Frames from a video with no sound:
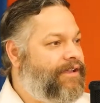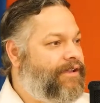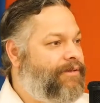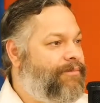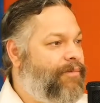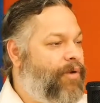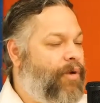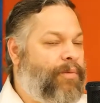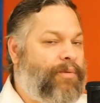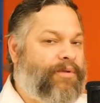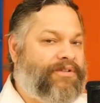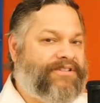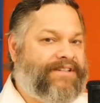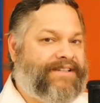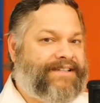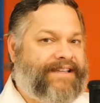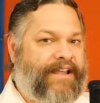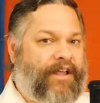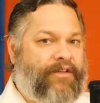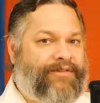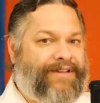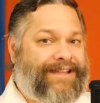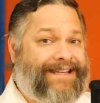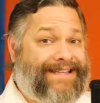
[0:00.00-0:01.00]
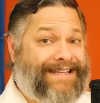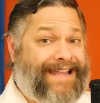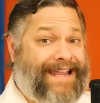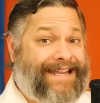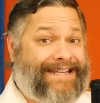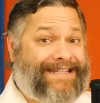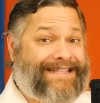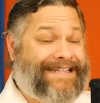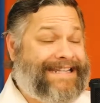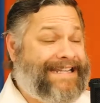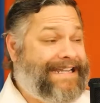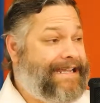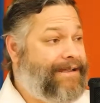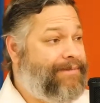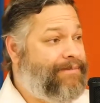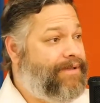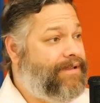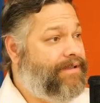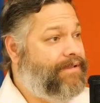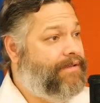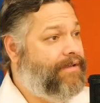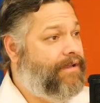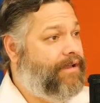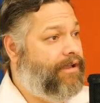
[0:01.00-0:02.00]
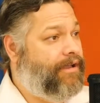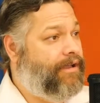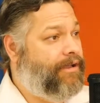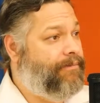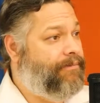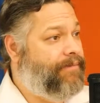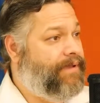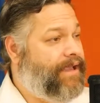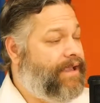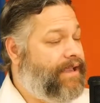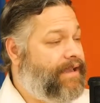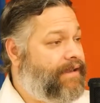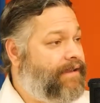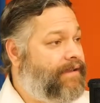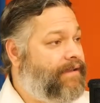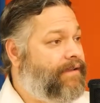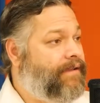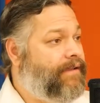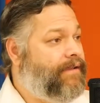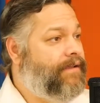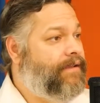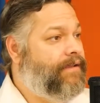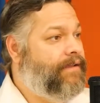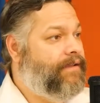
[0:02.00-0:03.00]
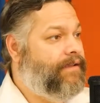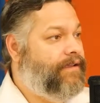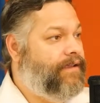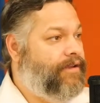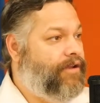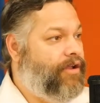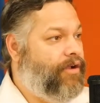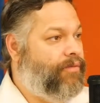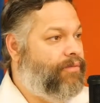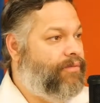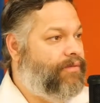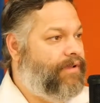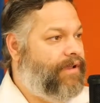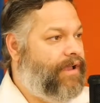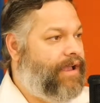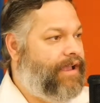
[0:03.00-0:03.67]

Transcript: Mobile's a self contained team, um, and you know,